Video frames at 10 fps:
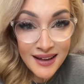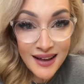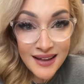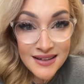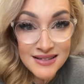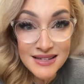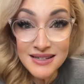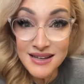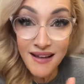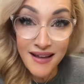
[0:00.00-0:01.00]
And
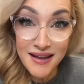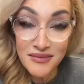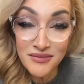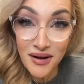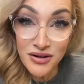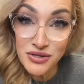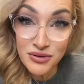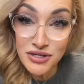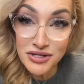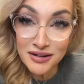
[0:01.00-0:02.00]
in time, our
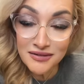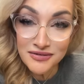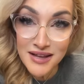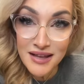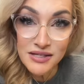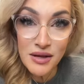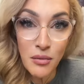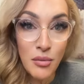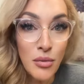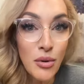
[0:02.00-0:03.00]
stories shift as
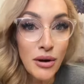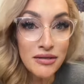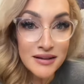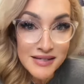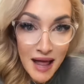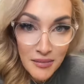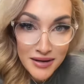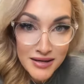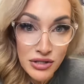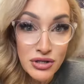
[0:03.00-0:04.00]
more things
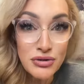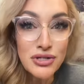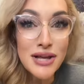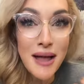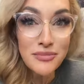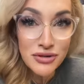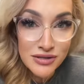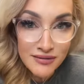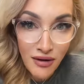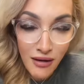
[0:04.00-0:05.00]
happen, as new
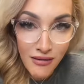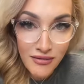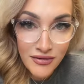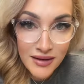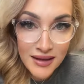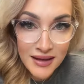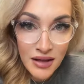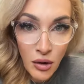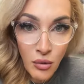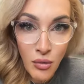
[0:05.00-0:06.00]
chapters evolve.
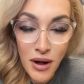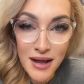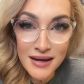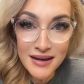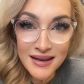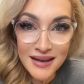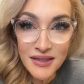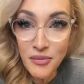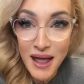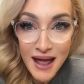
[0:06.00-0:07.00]
What
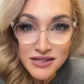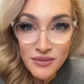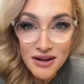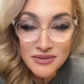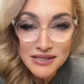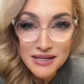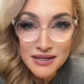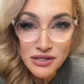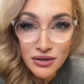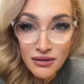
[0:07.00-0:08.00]
in the past might have been seen
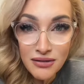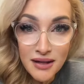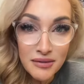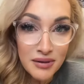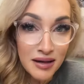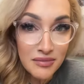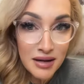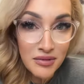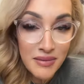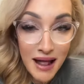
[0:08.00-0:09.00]
as a good thing can
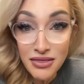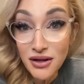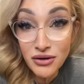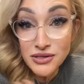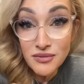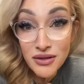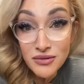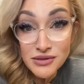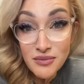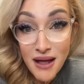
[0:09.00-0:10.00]
become a bad thing, or something
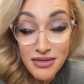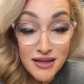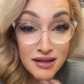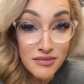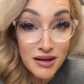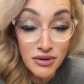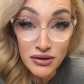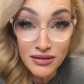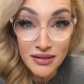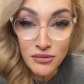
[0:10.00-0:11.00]
that was a bad thing can become a
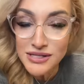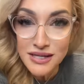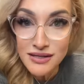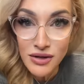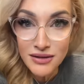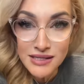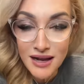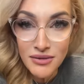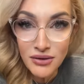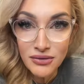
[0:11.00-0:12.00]
good thing. We see this all the
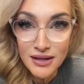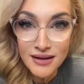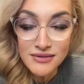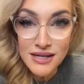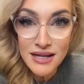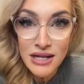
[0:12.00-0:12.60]
time in our own lives.